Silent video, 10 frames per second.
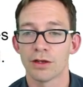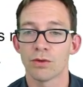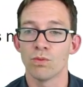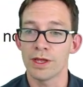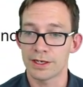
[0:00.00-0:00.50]

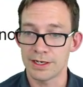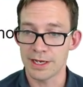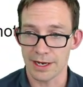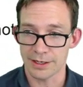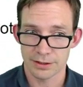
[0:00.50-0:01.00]
with
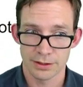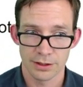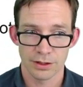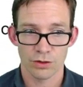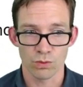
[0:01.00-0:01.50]
debt
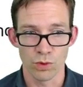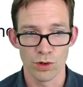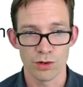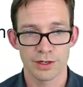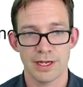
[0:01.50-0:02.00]

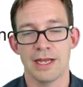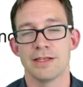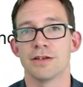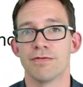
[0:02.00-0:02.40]
worth tens of